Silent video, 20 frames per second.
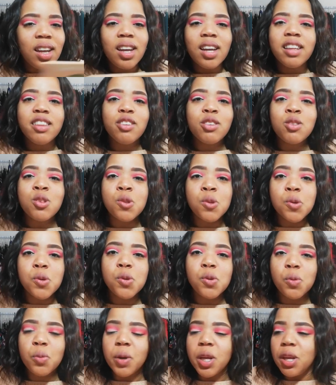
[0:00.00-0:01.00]
This
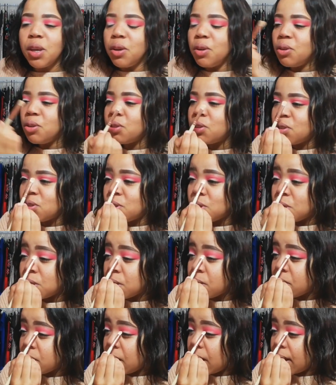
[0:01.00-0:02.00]
tool we use to
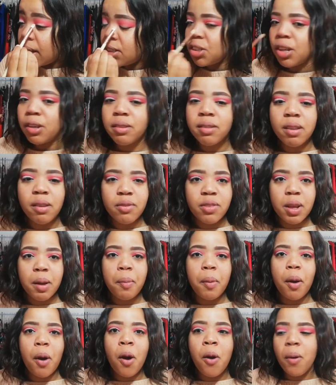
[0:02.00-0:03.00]
just like cheer ourselves up.
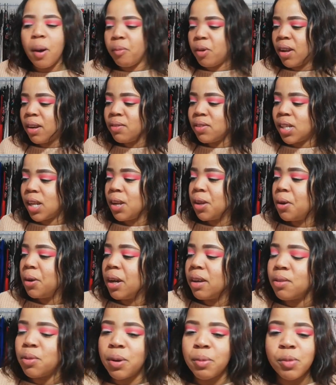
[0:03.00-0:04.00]
Oh, I'm not even telling you
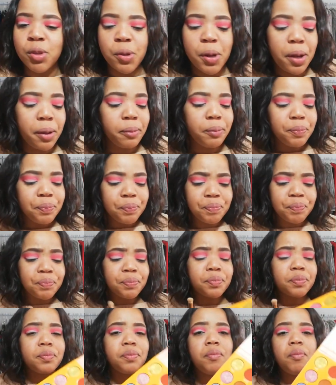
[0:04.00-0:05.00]
guys what I'm doing.
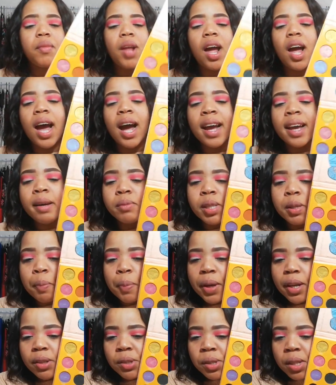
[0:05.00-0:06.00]
I am
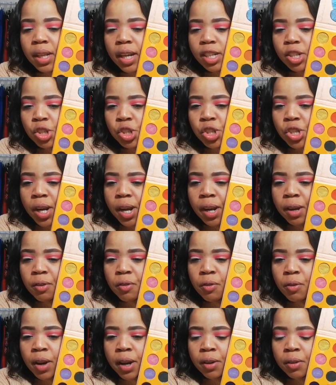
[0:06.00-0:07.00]
dipping into that shade
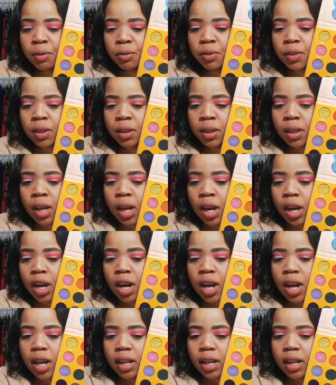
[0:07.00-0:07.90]
right over there.